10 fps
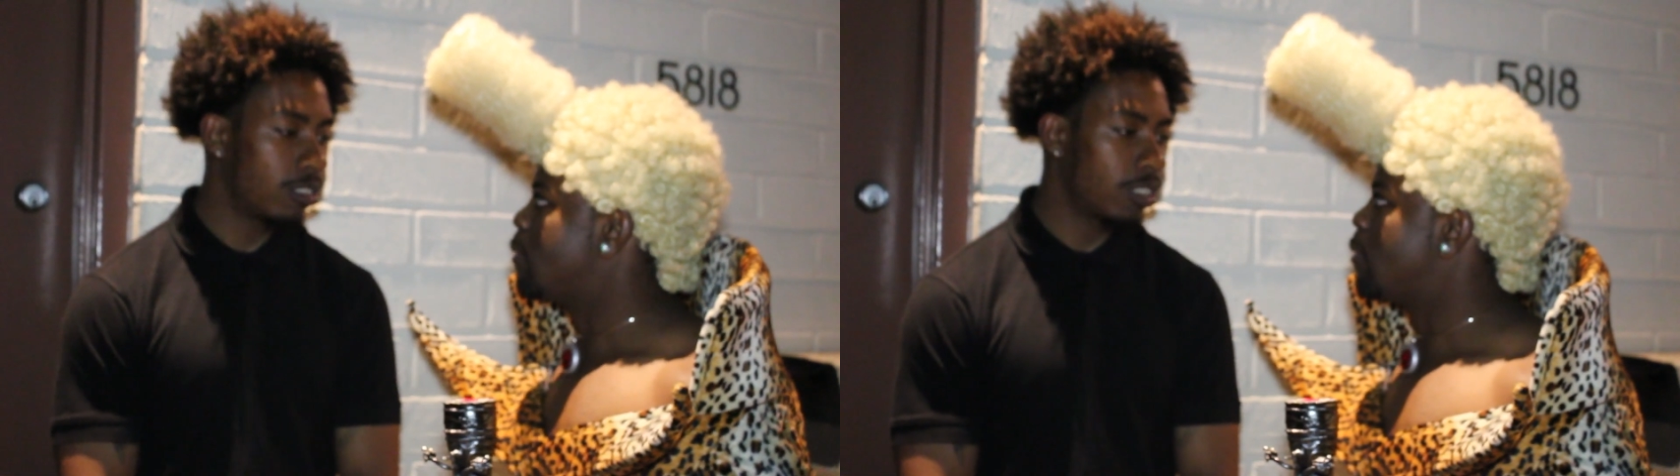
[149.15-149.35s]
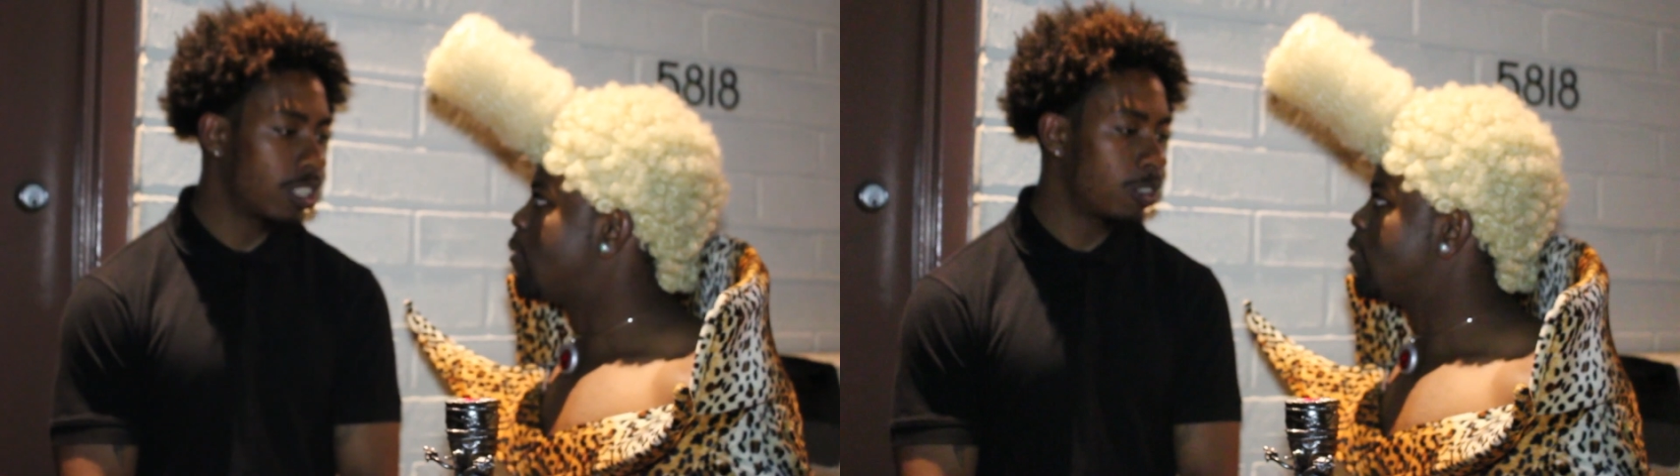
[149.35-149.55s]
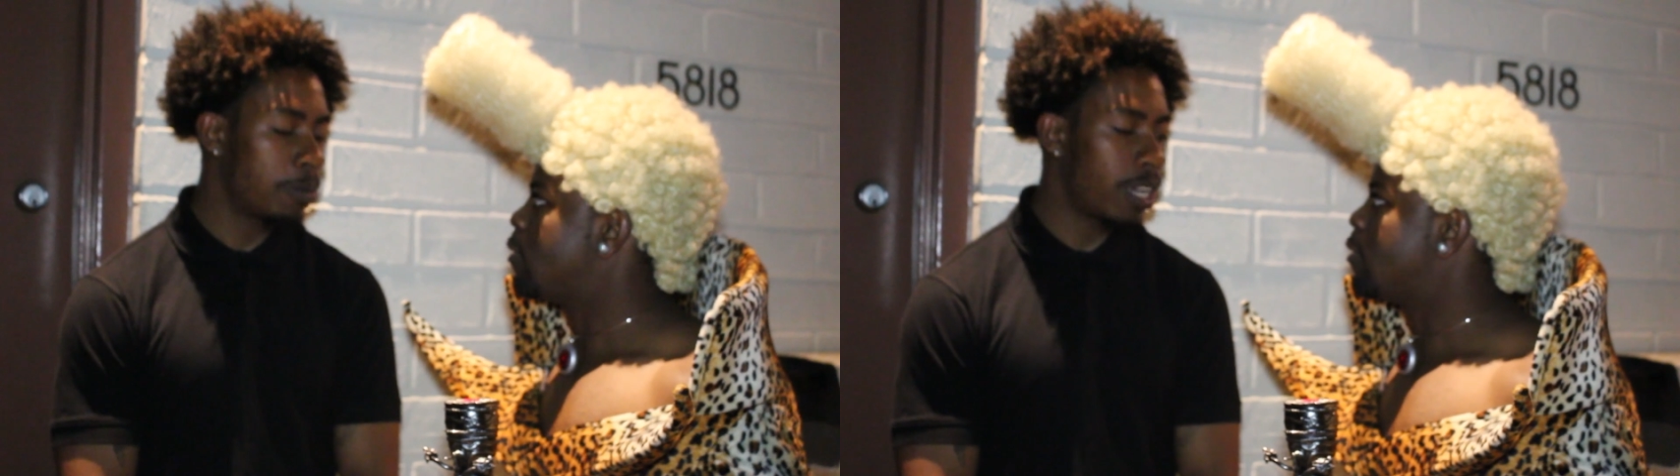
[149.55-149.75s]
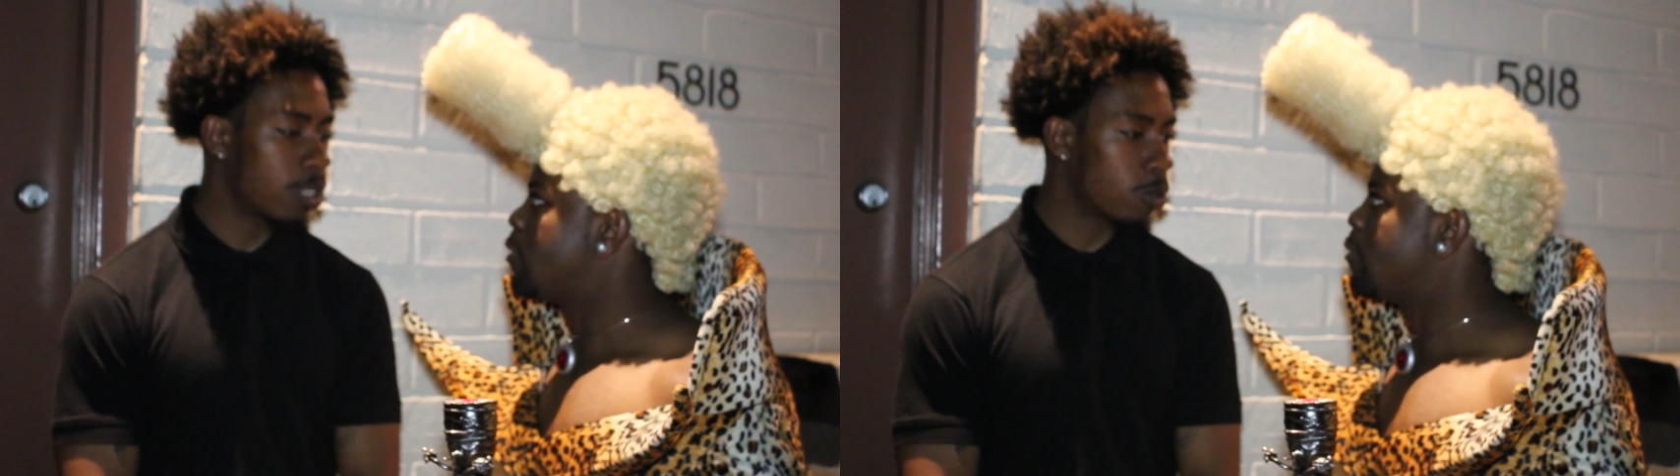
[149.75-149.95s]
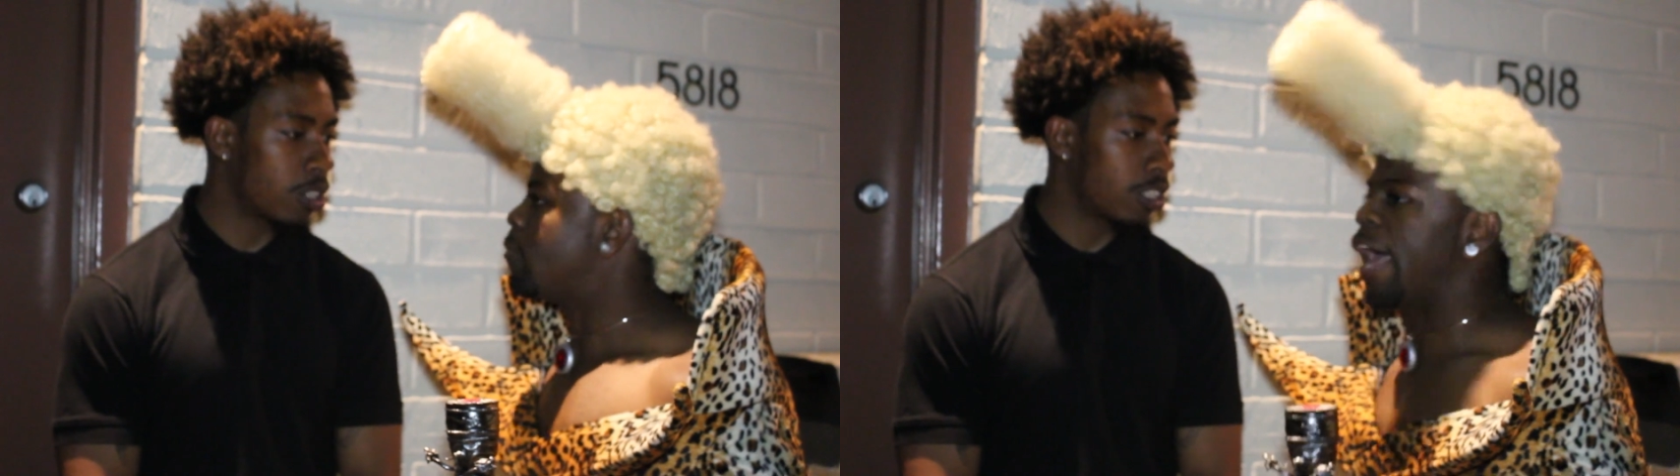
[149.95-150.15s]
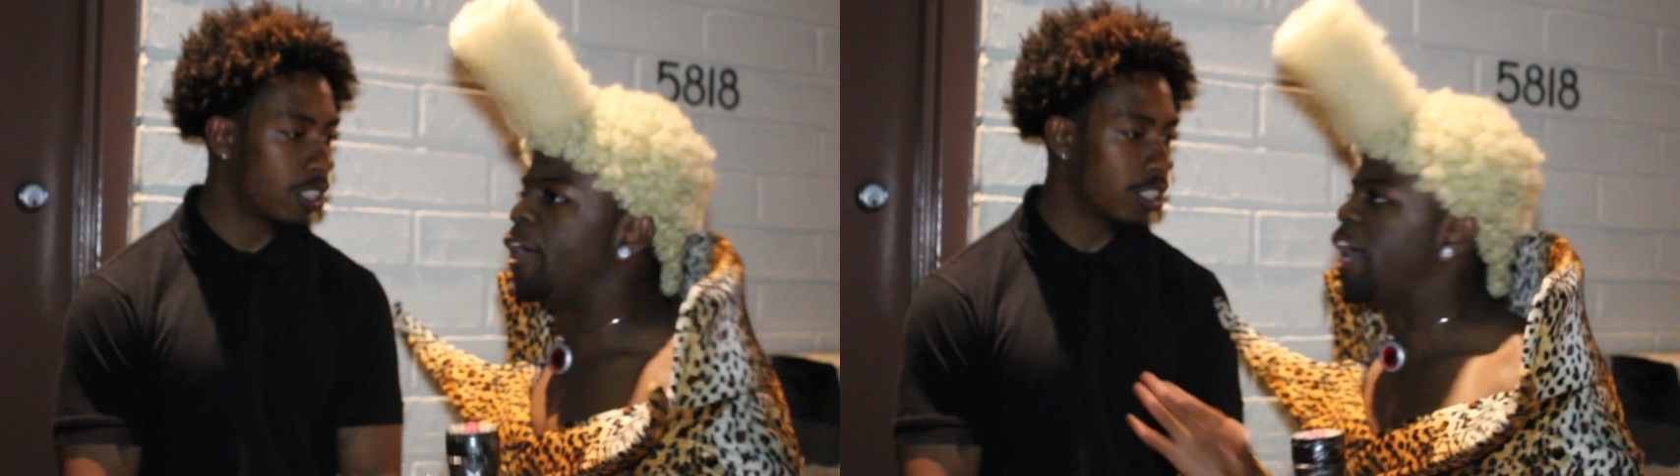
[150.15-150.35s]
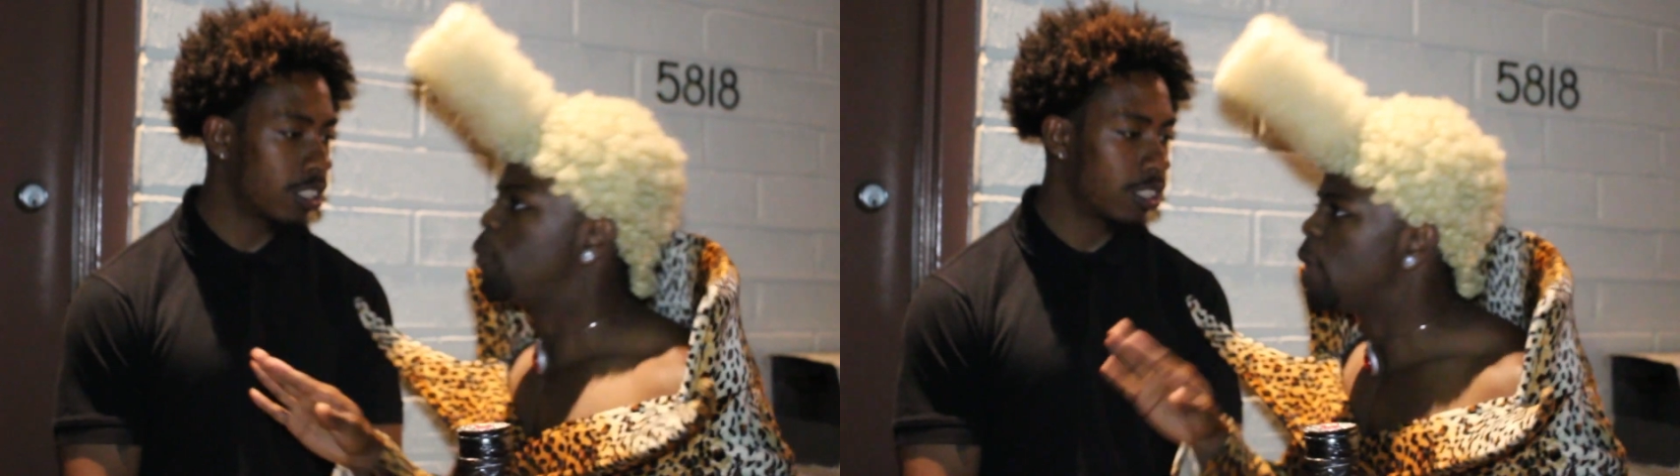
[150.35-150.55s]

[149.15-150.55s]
You'll get a new password. I don't got to